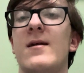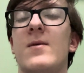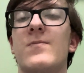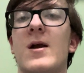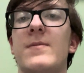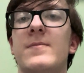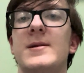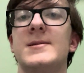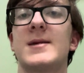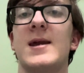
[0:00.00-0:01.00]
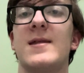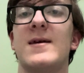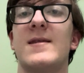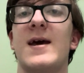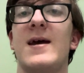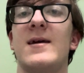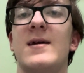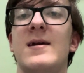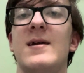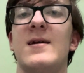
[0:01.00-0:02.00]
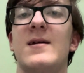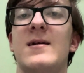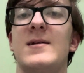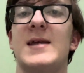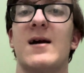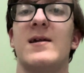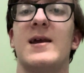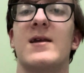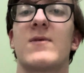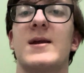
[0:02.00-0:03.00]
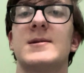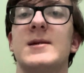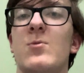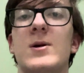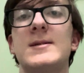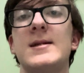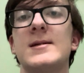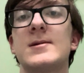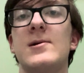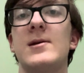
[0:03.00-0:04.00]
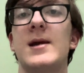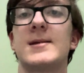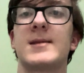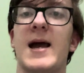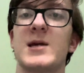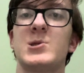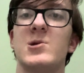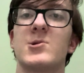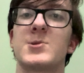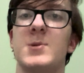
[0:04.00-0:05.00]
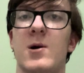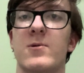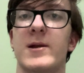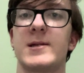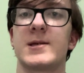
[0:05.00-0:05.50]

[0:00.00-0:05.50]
I'll probably say that Talladega race, it wasn't as good as last year's fall race.